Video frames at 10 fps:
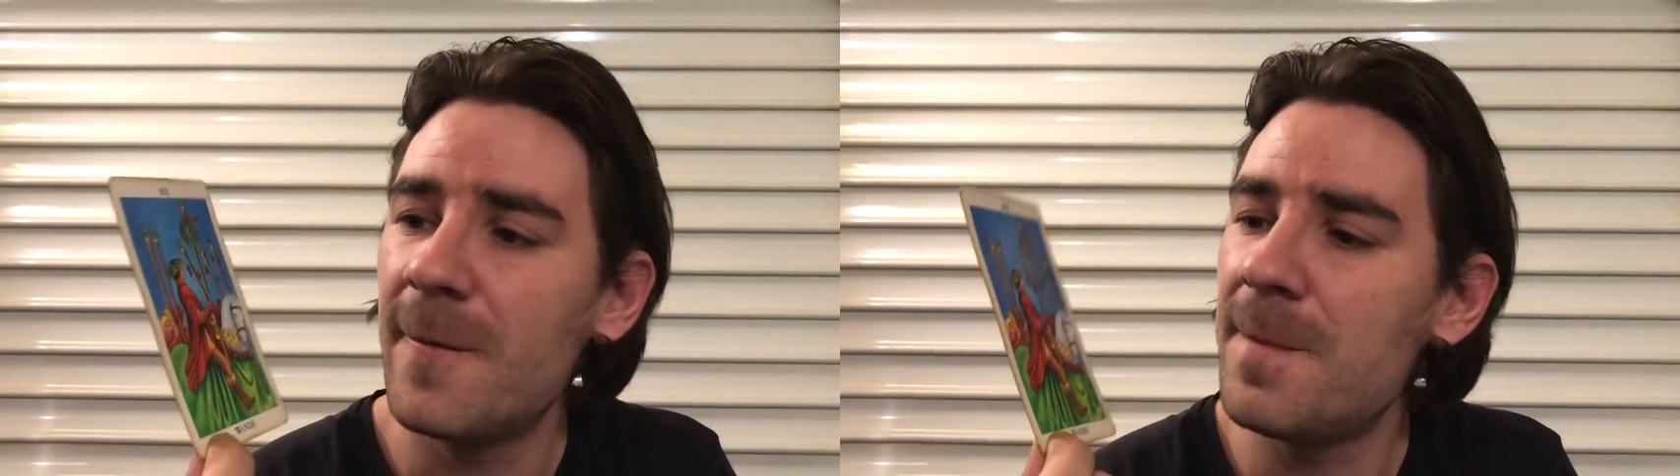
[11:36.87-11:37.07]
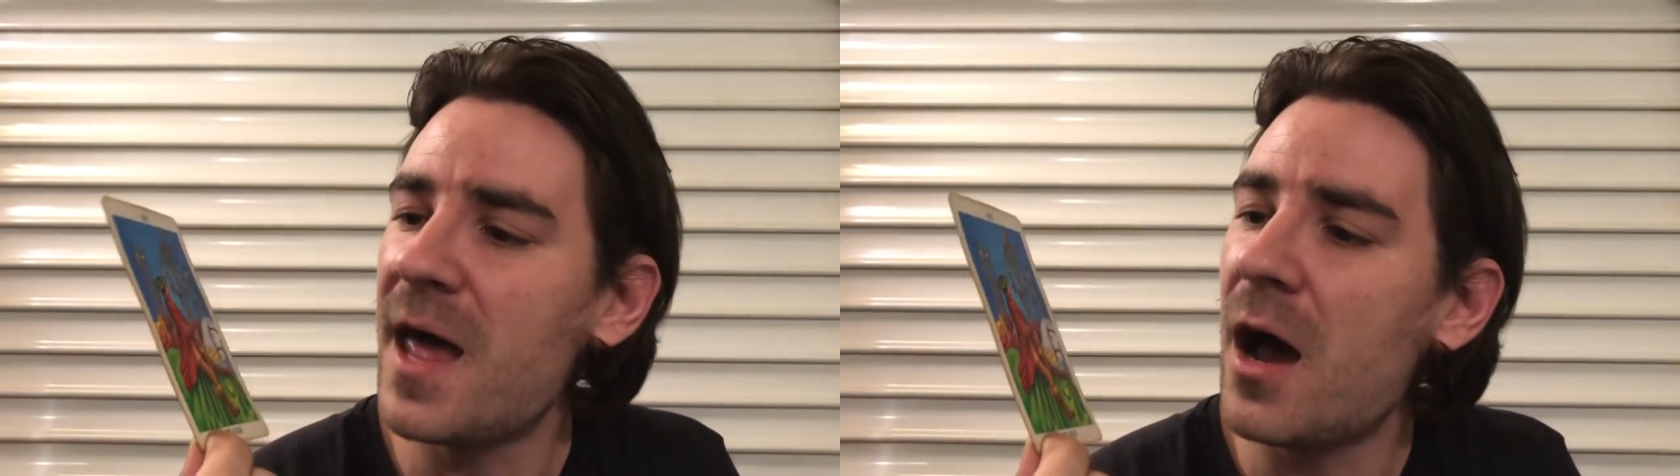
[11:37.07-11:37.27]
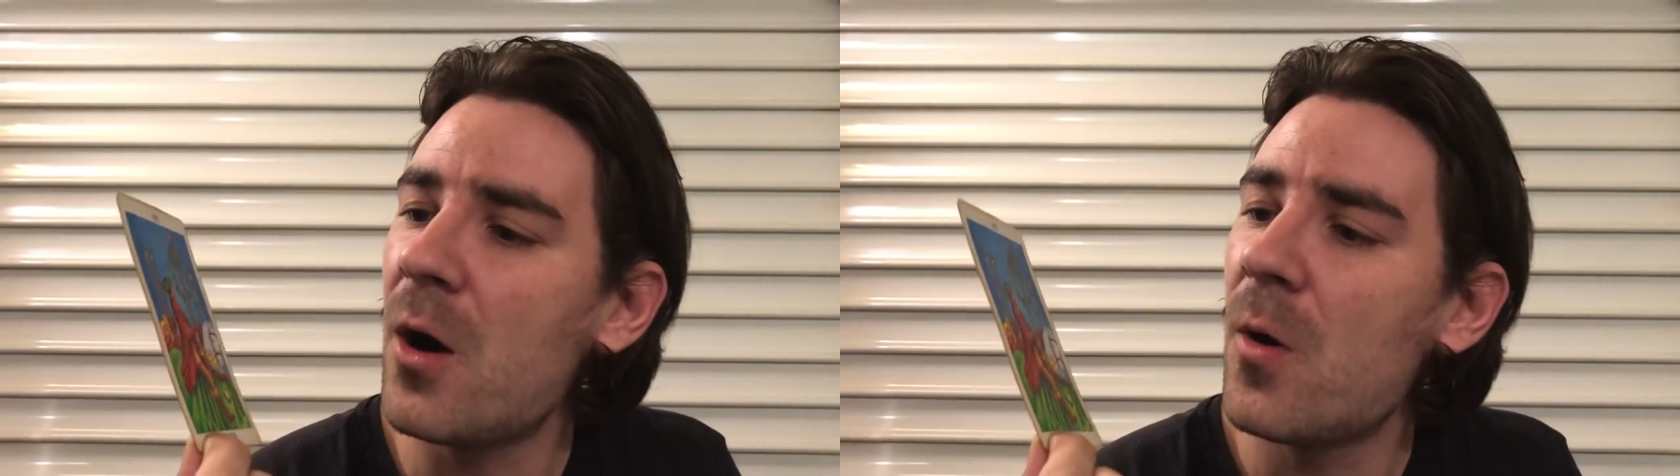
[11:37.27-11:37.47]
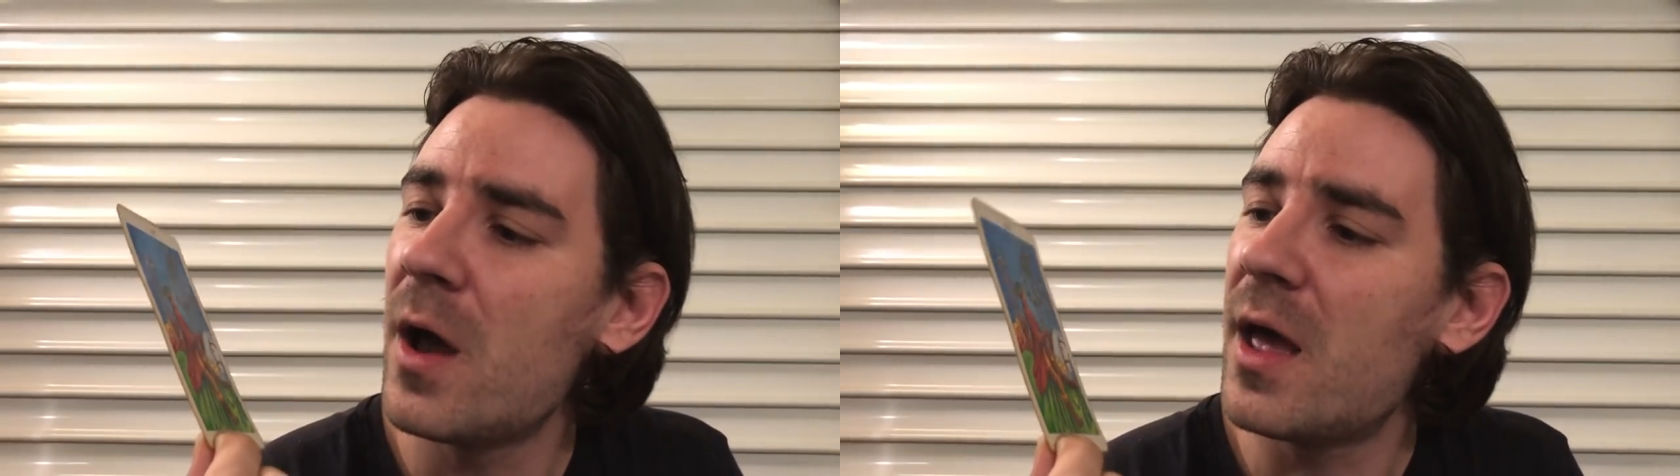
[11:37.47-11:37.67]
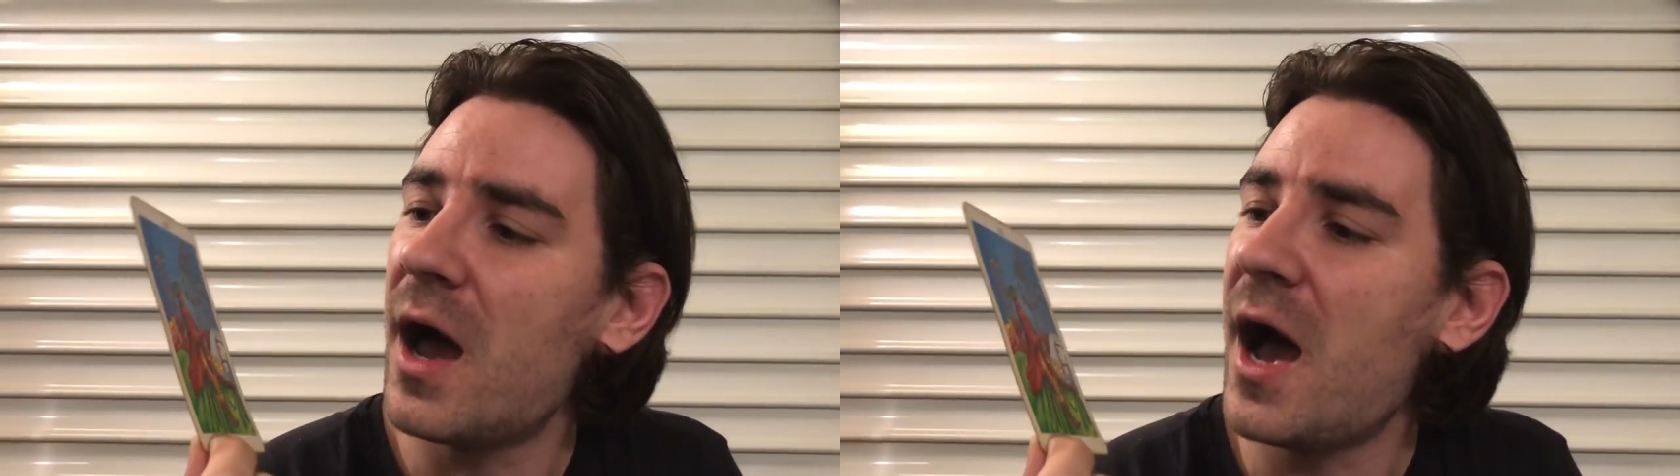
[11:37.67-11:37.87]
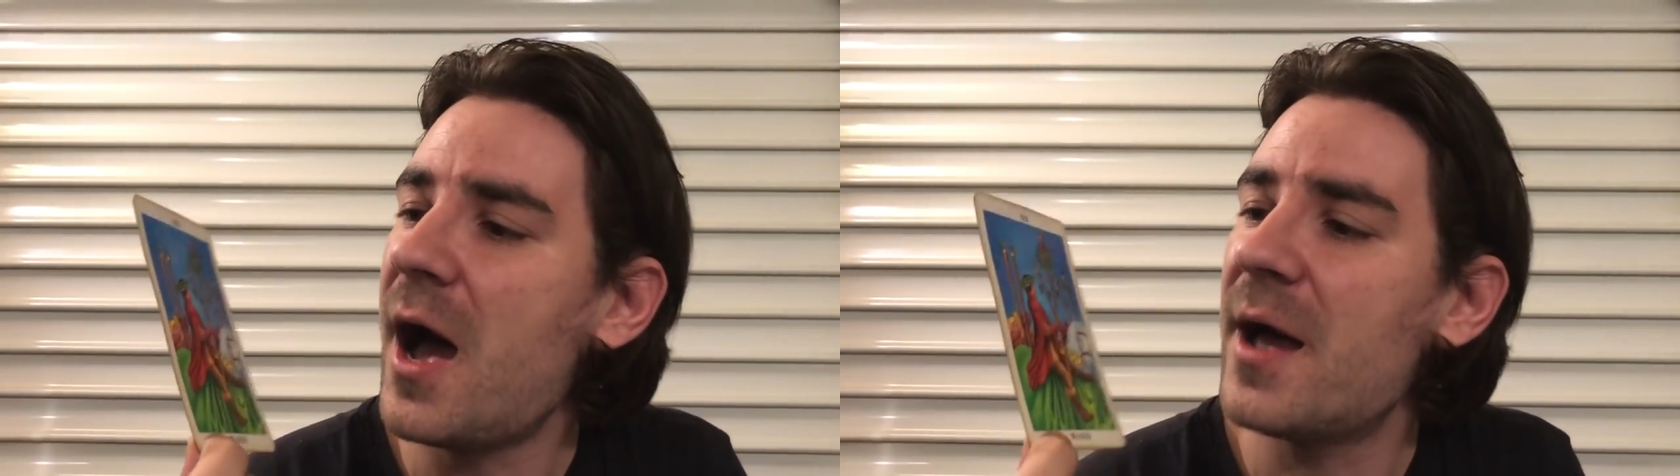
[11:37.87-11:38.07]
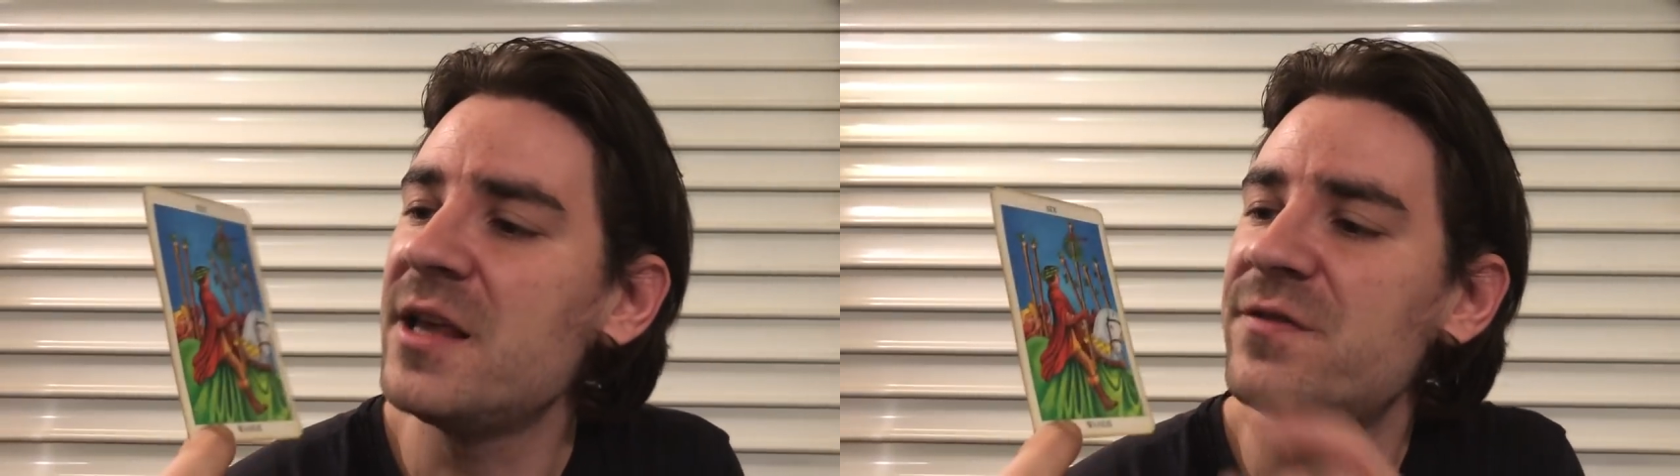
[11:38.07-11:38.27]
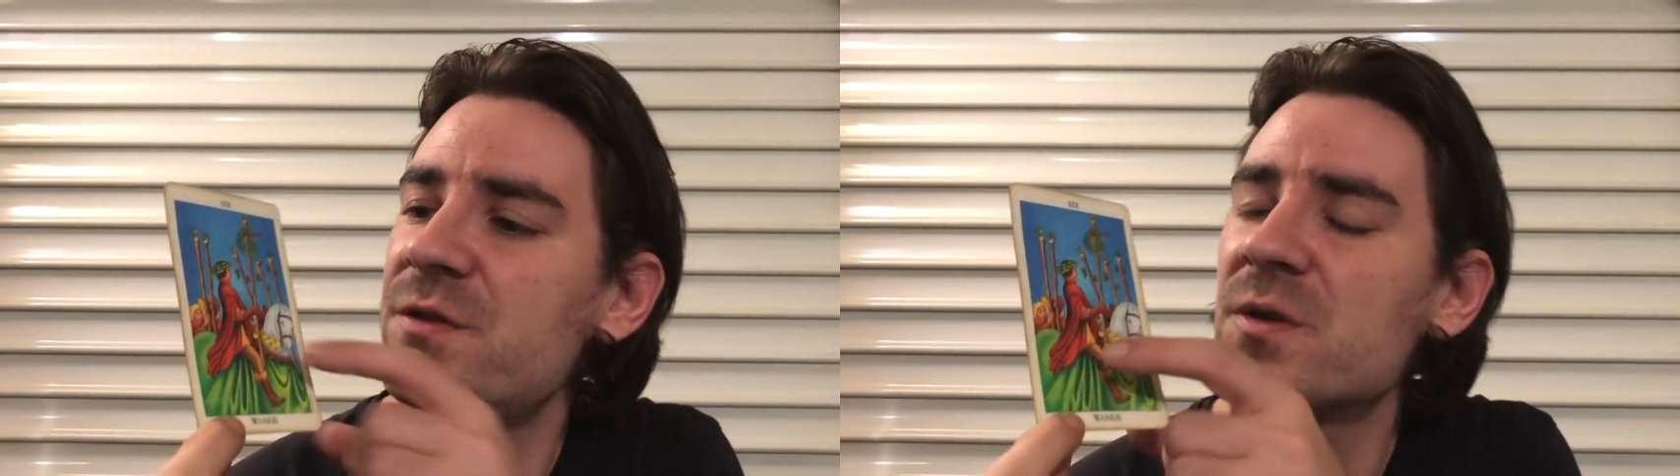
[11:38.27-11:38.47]
Now, uh,
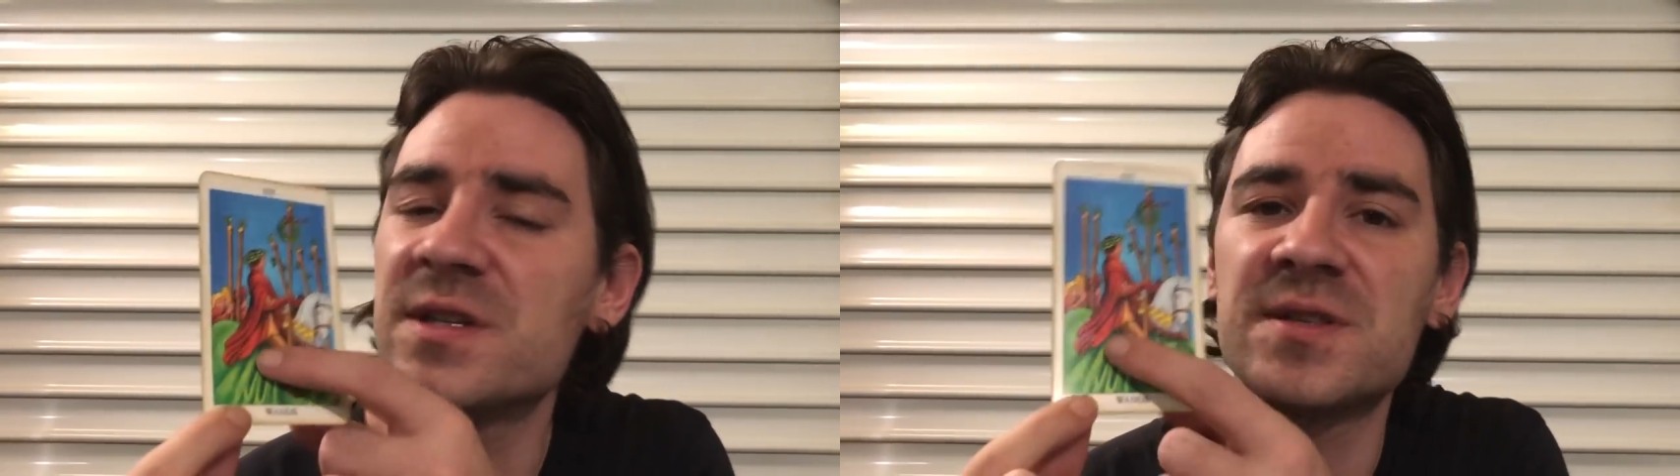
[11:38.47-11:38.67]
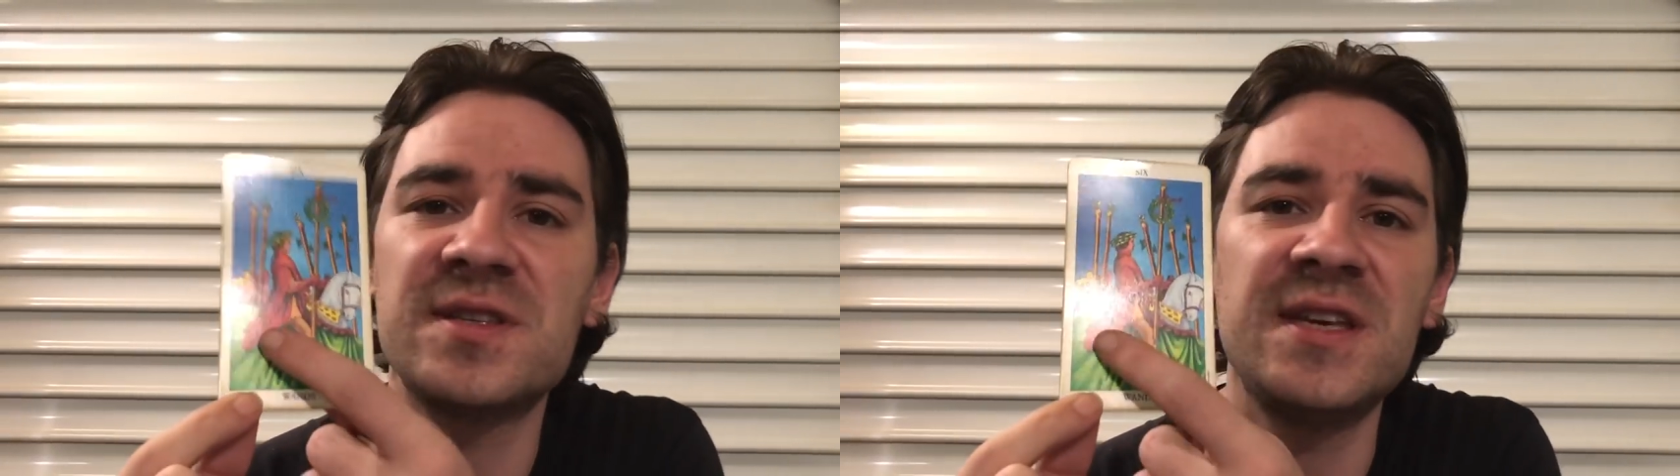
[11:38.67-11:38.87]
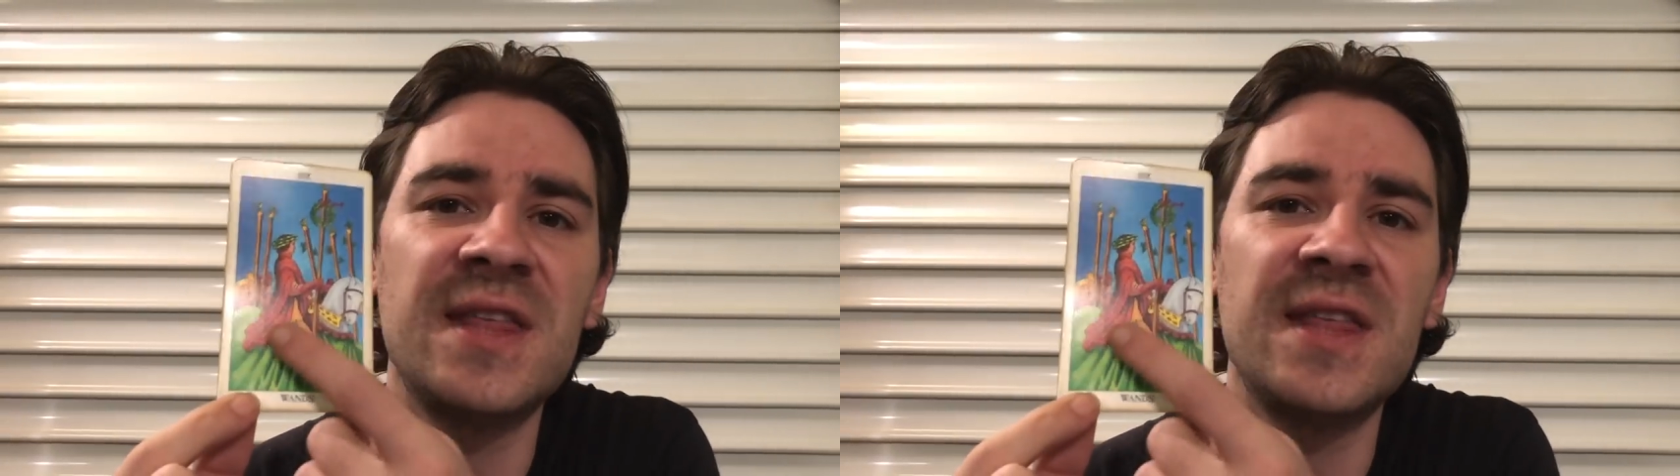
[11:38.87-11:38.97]
if you can see,